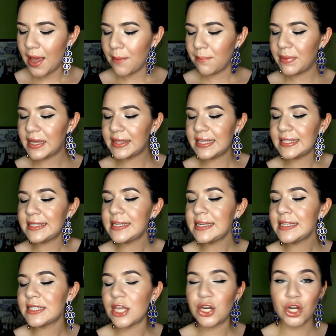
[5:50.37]
But this
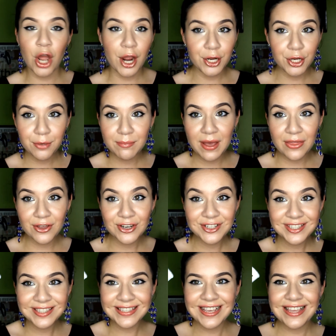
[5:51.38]
is Not Your
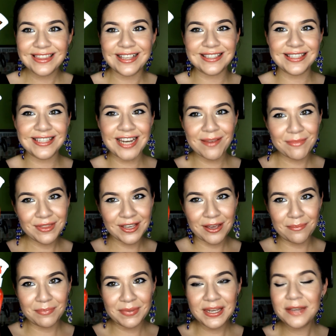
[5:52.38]
Mother's, that's the name of the
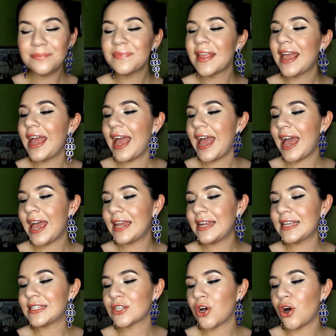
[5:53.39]
company, and
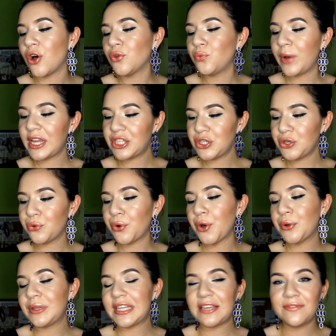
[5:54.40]
it's called Way to
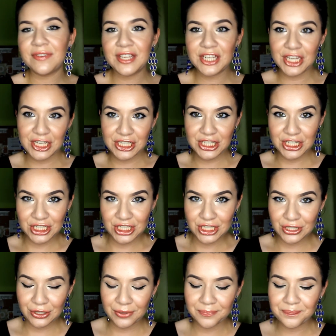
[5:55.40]
Grow Leave-In
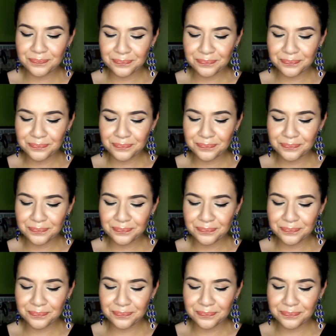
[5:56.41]
Conditioner.